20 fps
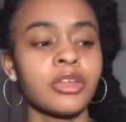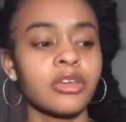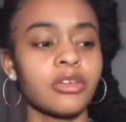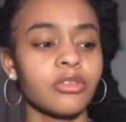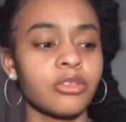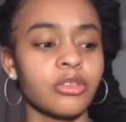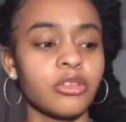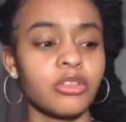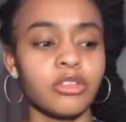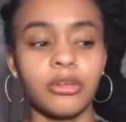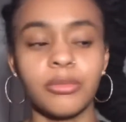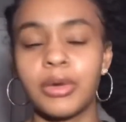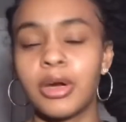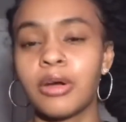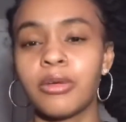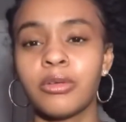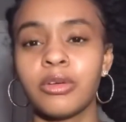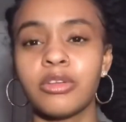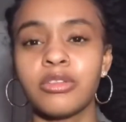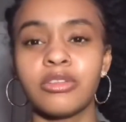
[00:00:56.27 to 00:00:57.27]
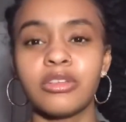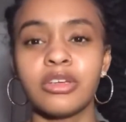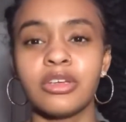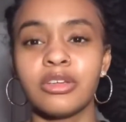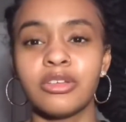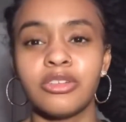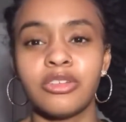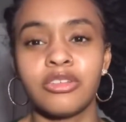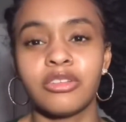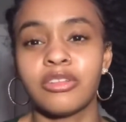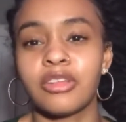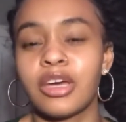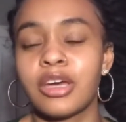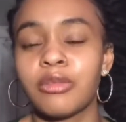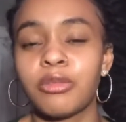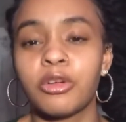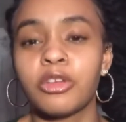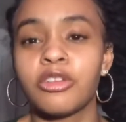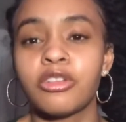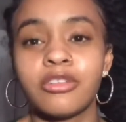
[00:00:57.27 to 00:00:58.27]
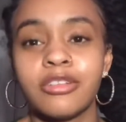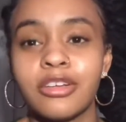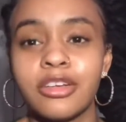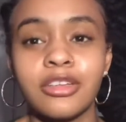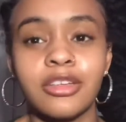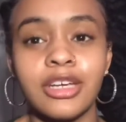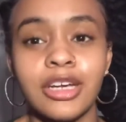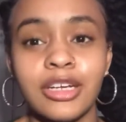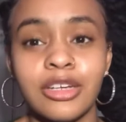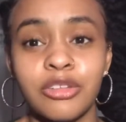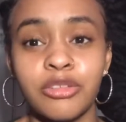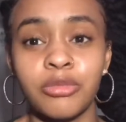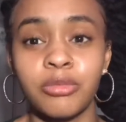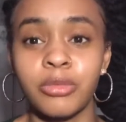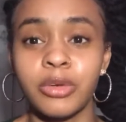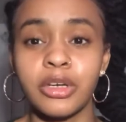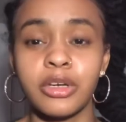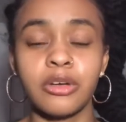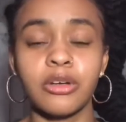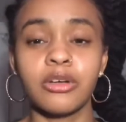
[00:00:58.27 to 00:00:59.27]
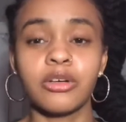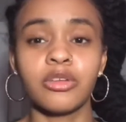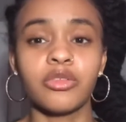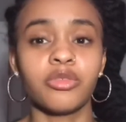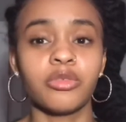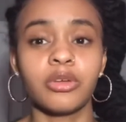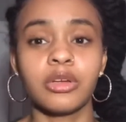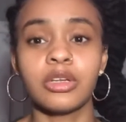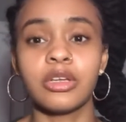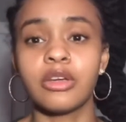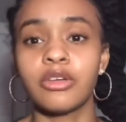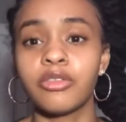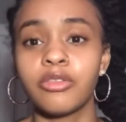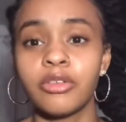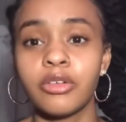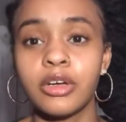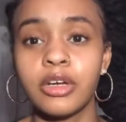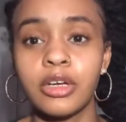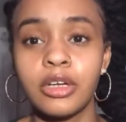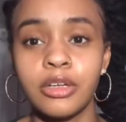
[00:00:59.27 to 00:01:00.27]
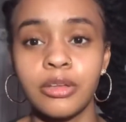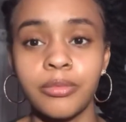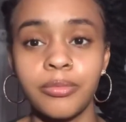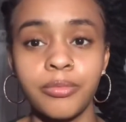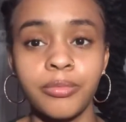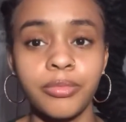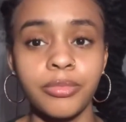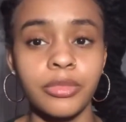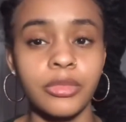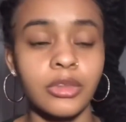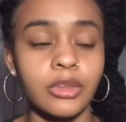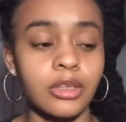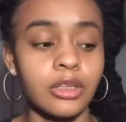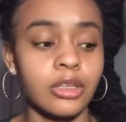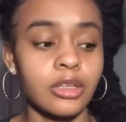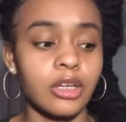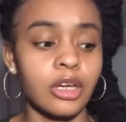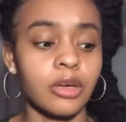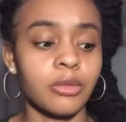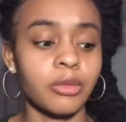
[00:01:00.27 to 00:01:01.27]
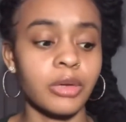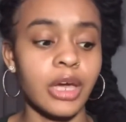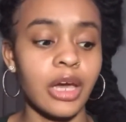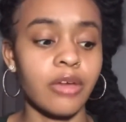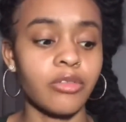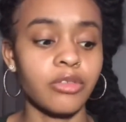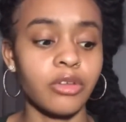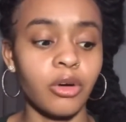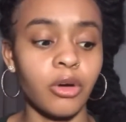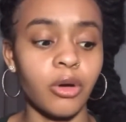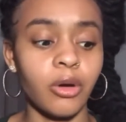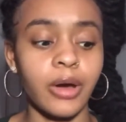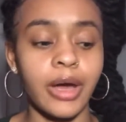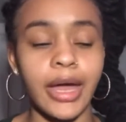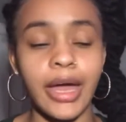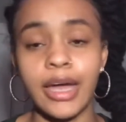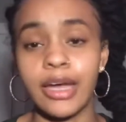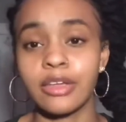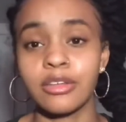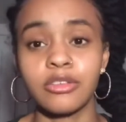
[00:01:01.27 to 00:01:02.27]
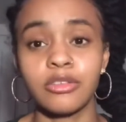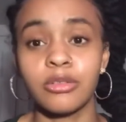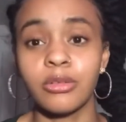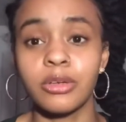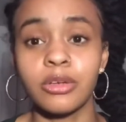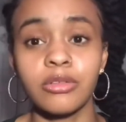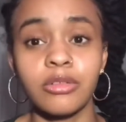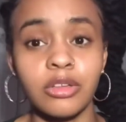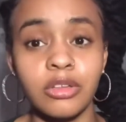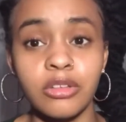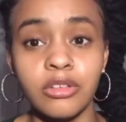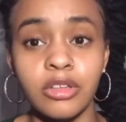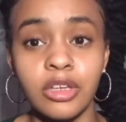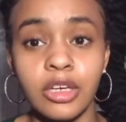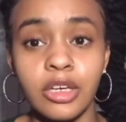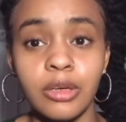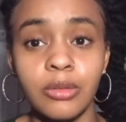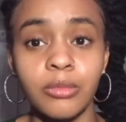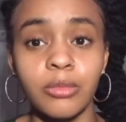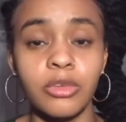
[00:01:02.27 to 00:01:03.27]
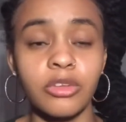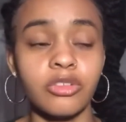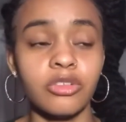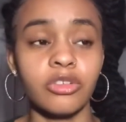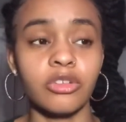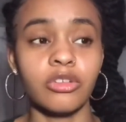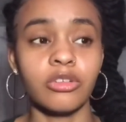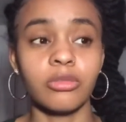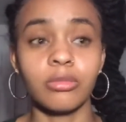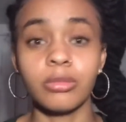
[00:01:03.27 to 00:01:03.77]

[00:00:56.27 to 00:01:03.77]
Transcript: for some odd reason, it's just like we're just looked at as weird if we're different. Like, we have to all act sort of the same, which is